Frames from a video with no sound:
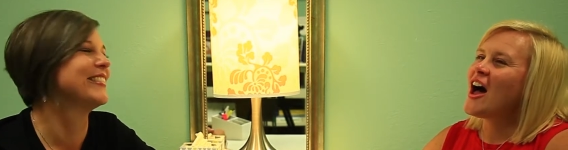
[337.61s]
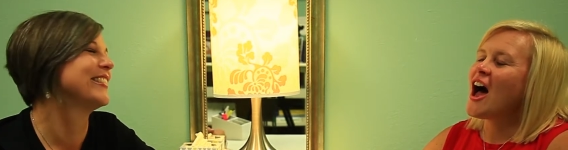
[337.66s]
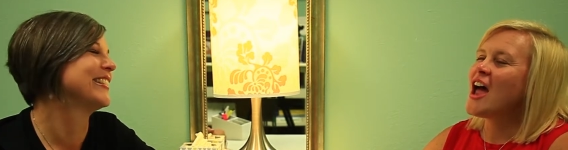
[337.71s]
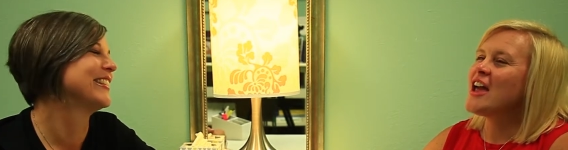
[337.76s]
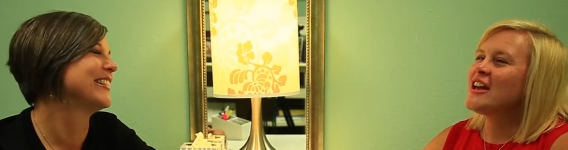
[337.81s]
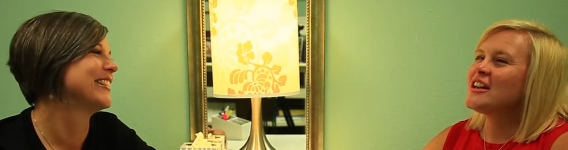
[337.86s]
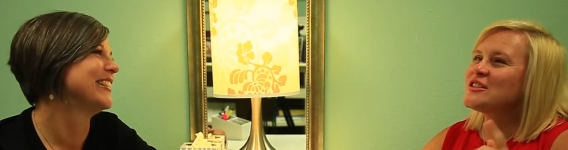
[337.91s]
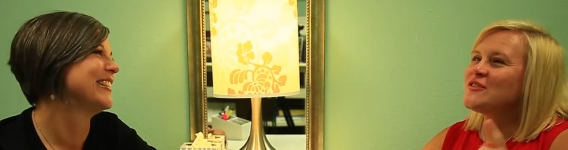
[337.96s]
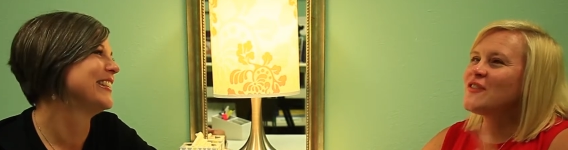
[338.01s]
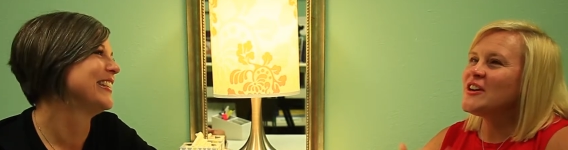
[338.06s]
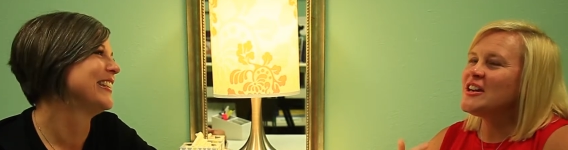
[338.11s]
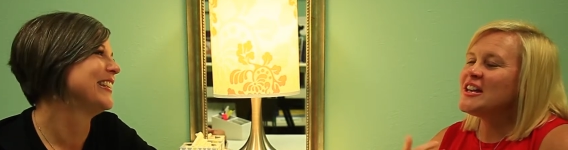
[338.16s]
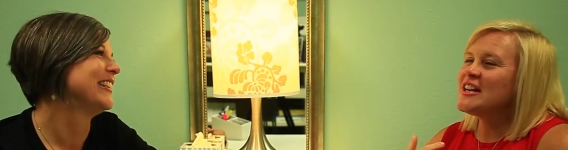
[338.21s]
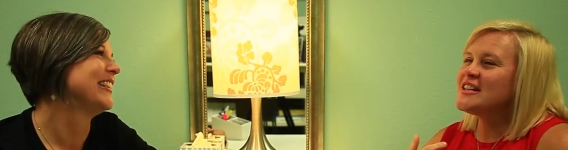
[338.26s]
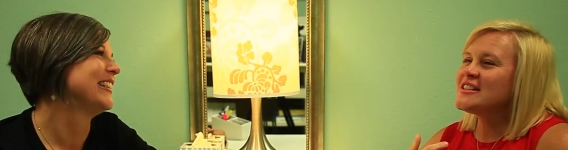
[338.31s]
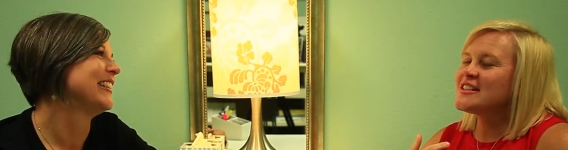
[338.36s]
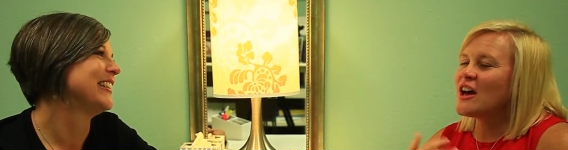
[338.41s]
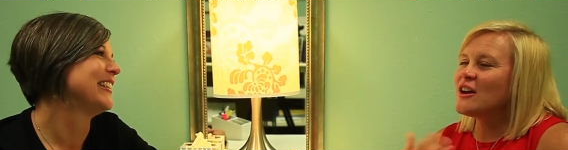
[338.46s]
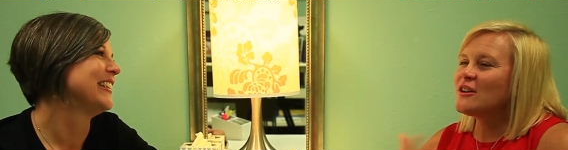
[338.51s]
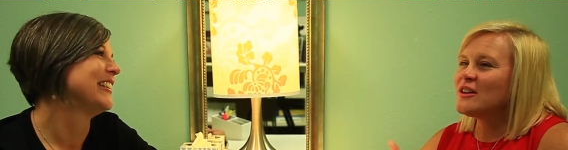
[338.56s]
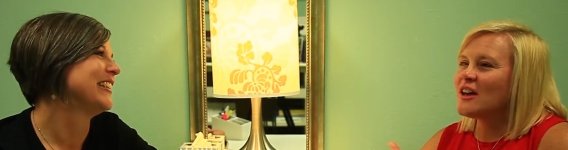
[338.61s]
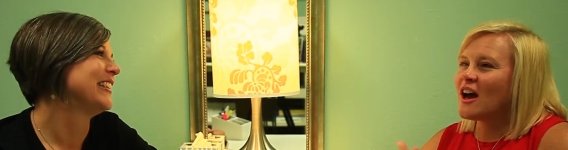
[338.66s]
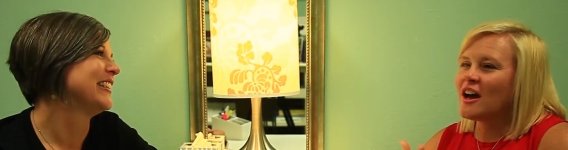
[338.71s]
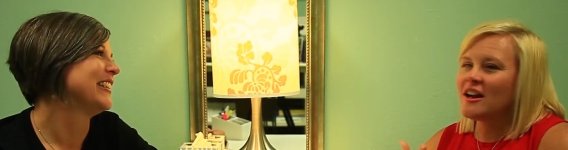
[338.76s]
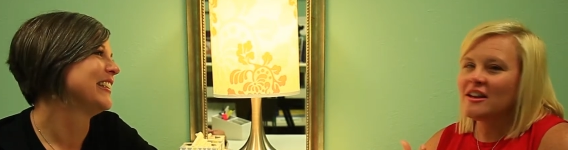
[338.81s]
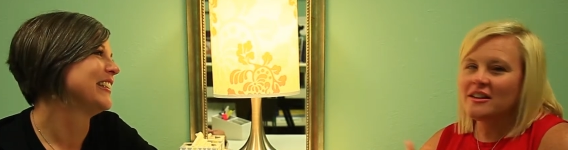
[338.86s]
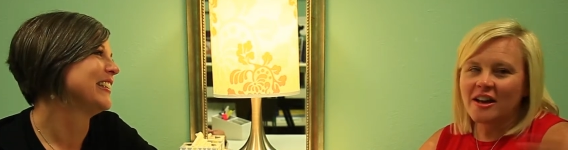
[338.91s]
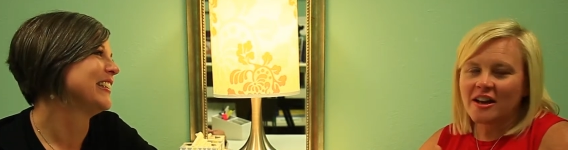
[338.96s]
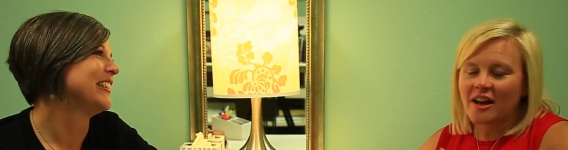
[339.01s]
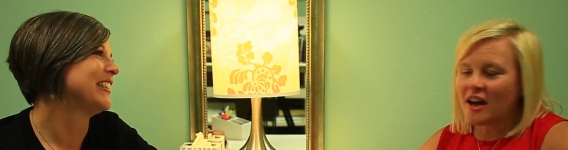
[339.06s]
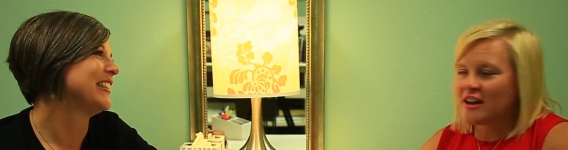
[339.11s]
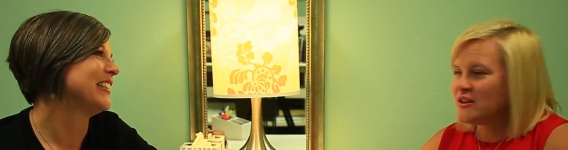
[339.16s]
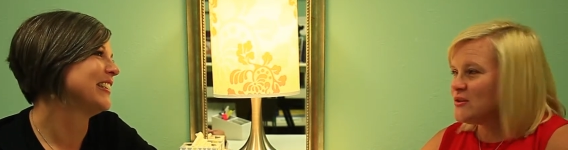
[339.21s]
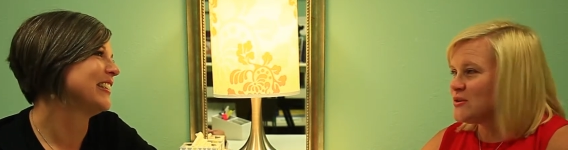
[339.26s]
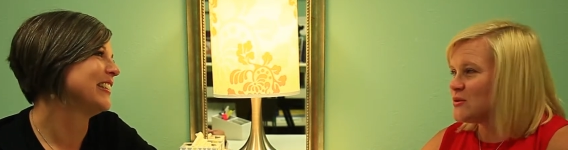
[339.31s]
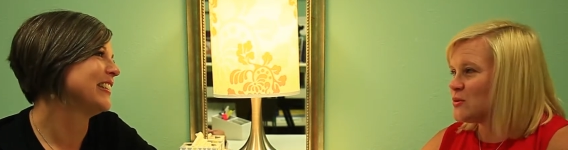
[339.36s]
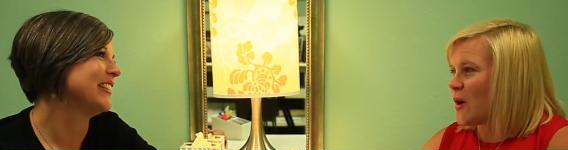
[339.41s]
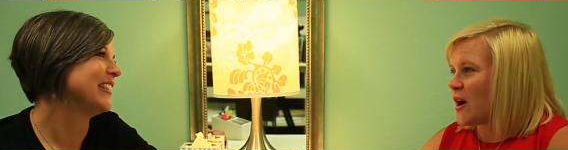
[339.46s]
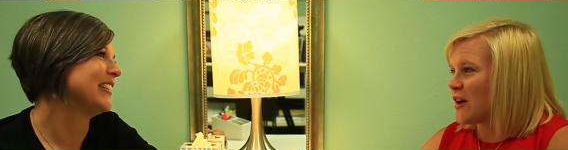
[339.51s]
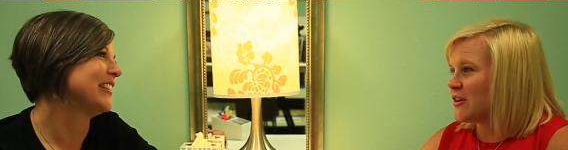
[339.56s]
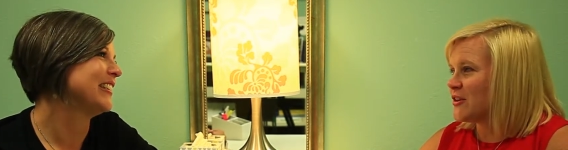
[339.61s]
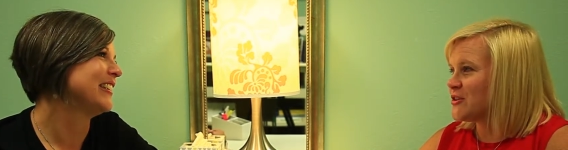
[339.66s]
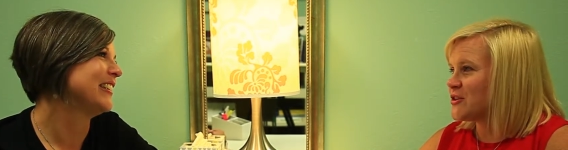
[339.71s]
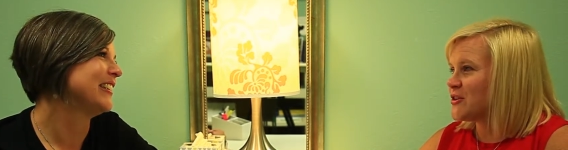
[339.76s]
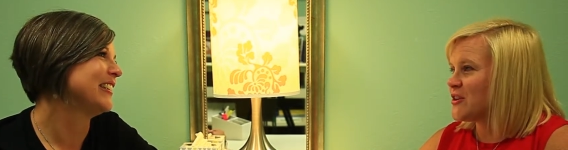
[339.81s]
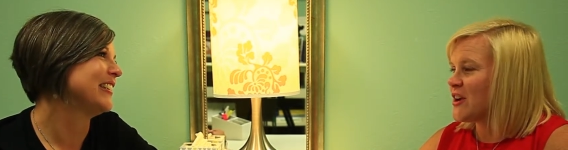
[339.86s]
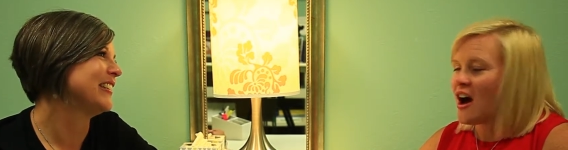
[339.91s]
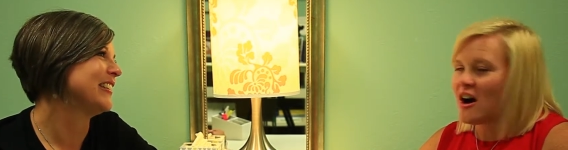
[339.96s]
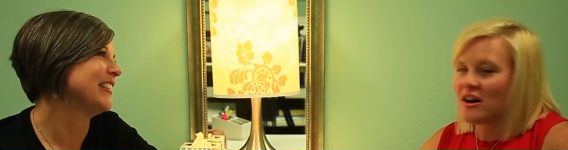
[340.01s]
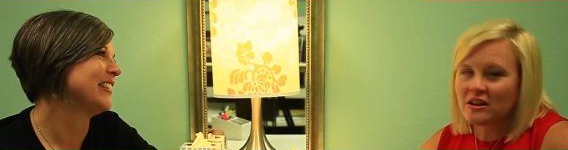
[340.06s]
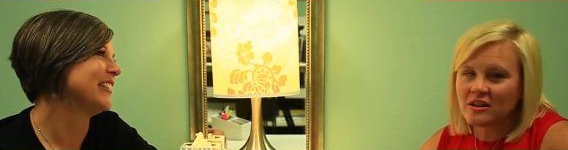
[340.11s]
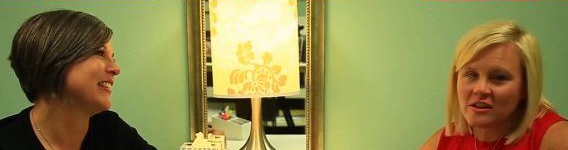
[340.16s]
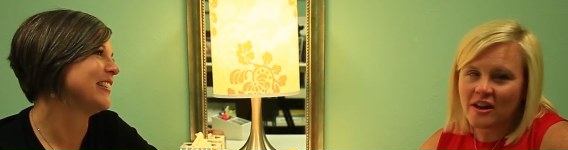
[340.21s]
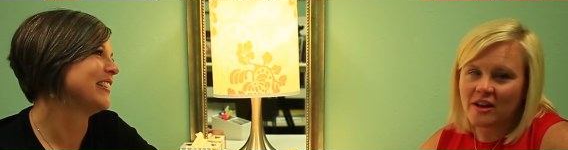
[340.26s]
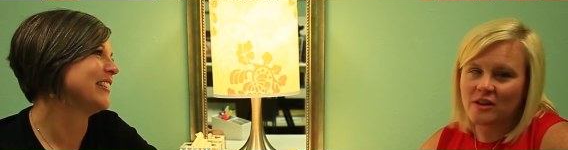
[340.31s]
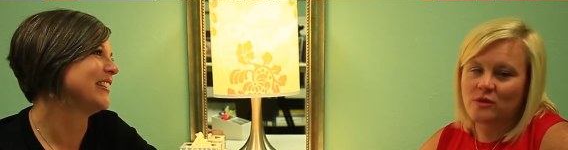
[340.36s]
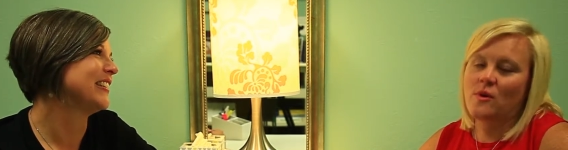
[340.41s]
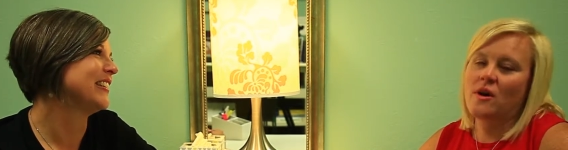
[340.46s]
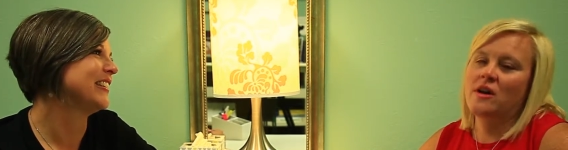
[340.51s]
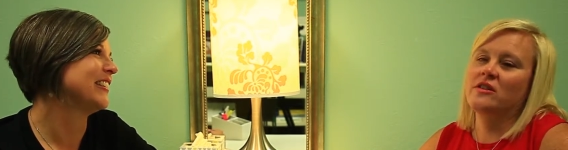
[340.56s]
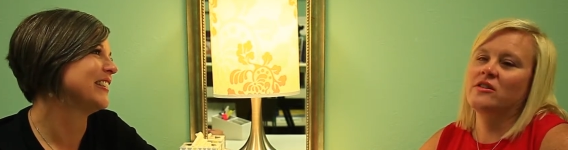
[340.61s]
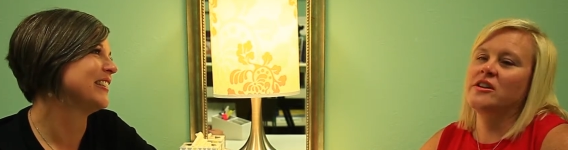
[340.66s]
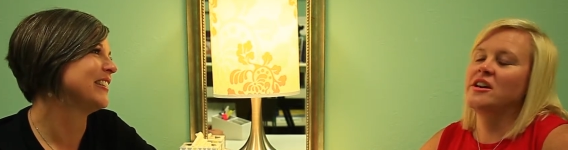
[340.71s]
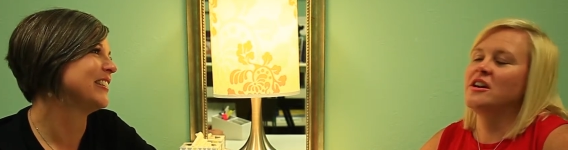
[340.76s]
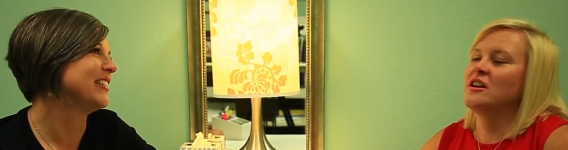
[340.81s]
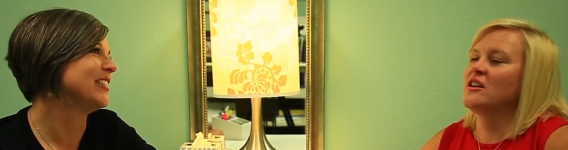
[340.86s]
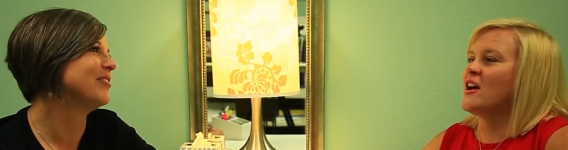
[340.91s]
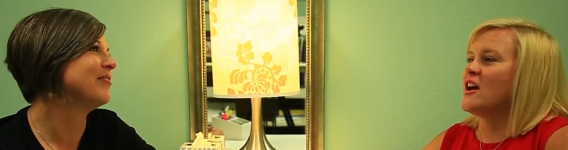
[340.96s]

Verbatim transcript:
Speaker 1: it's funny because I, I like I use Watertree Alkaline Water here,